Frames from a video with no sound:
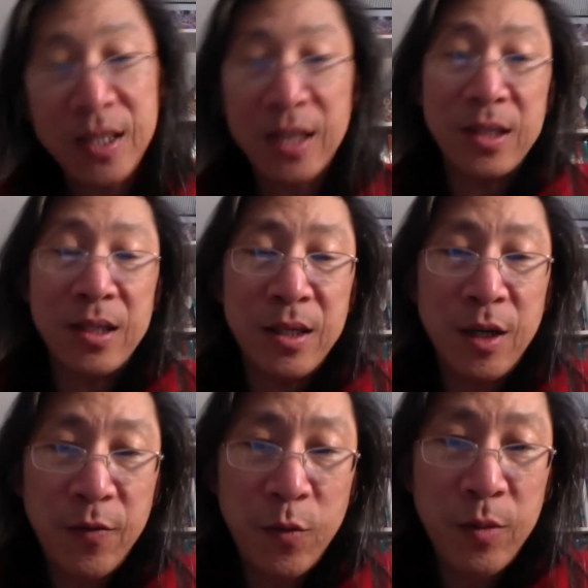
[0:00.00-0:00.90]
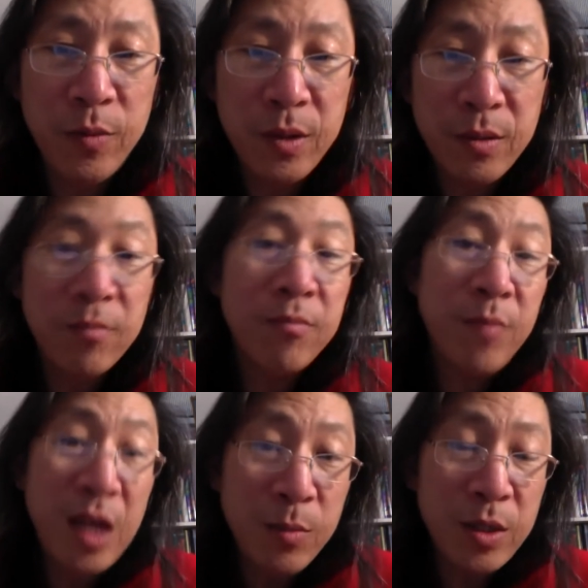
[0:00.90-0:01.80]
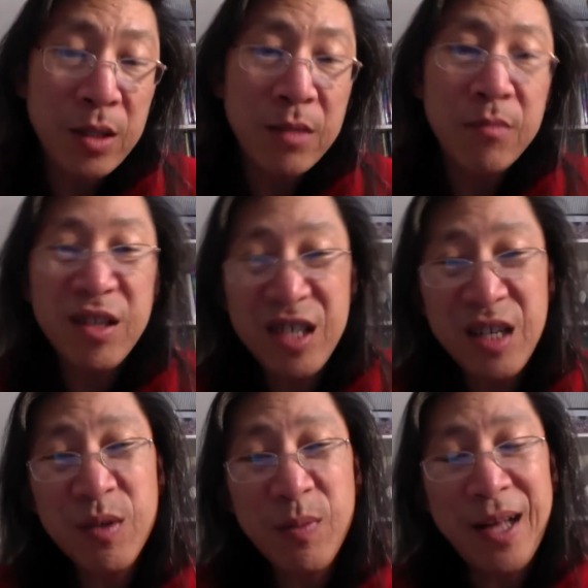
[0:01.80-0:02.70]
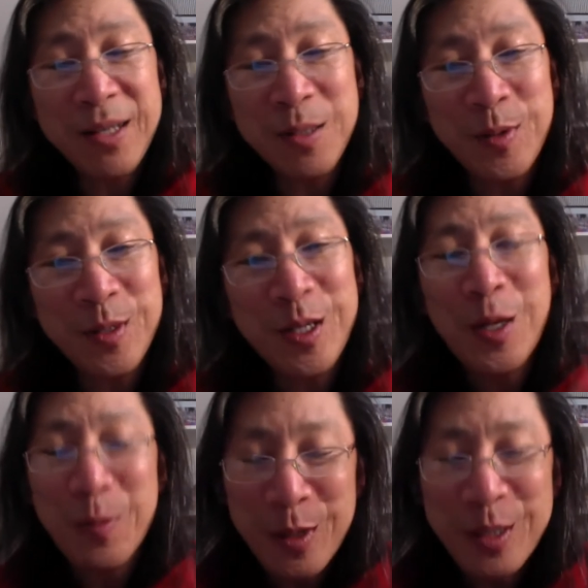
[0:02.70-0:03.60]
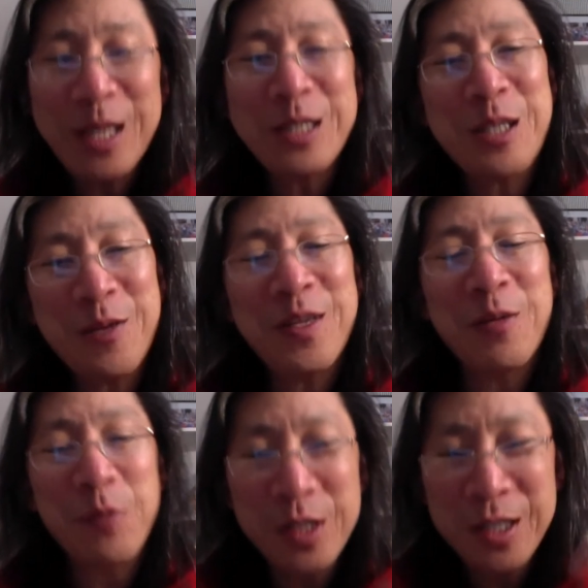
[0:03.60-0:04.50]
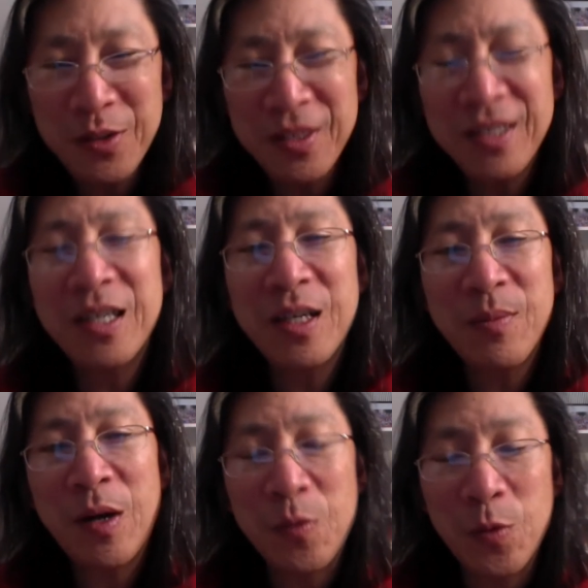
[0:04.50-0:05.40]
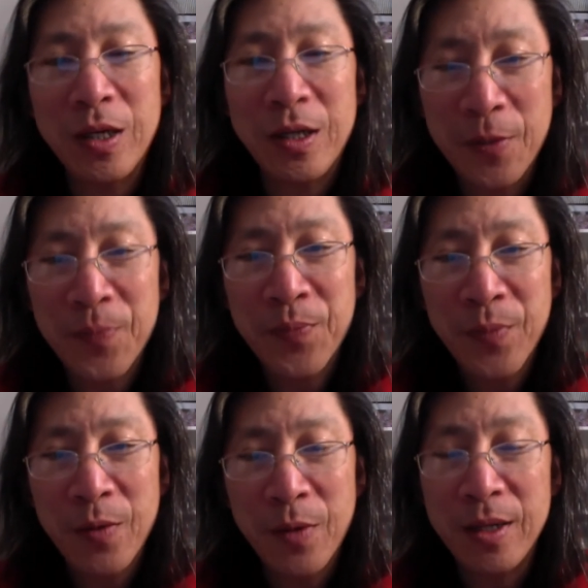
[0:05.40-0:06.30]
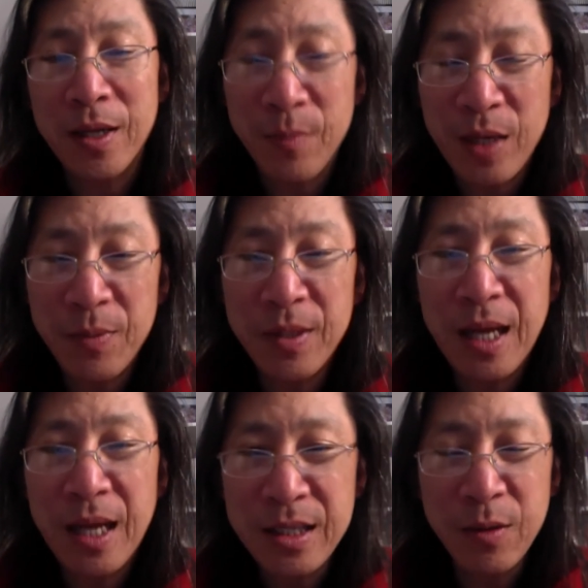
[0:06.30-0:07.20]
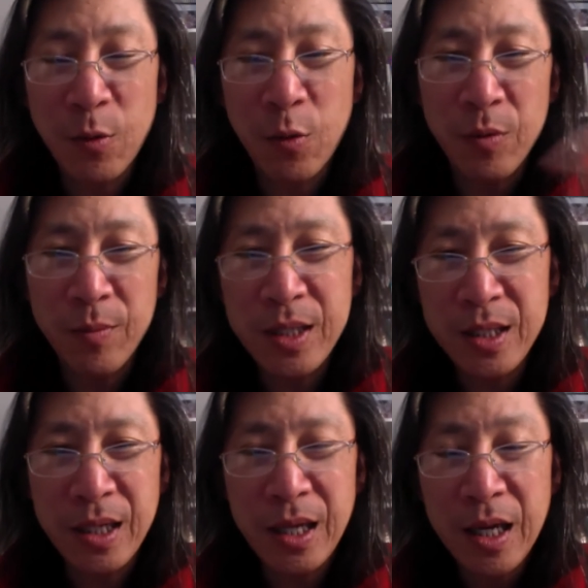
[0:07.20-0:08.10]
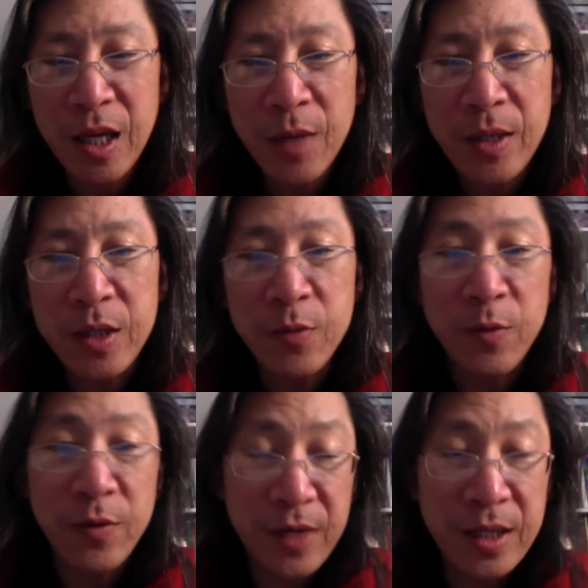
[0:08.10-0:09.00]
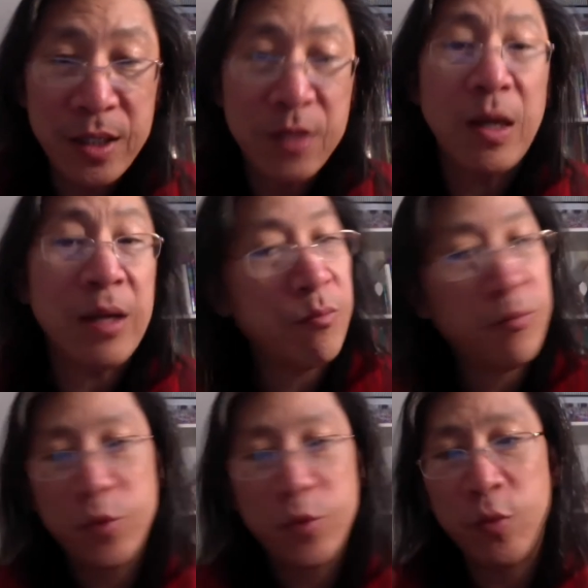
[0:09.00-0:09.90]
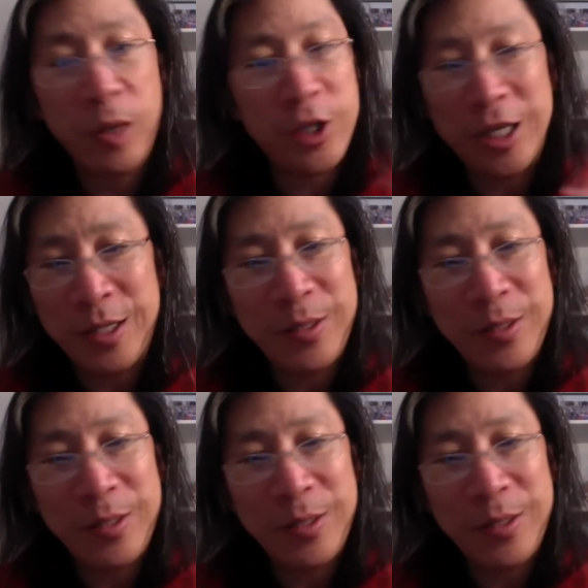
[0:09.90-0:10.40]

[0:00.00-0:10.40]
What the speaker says: Is it enough warmth? Maybe. It seems possible, but it's that stuff that we're still thinking about and working on, right? And maybe that's what we're missing, because with Venus, like, too much heat.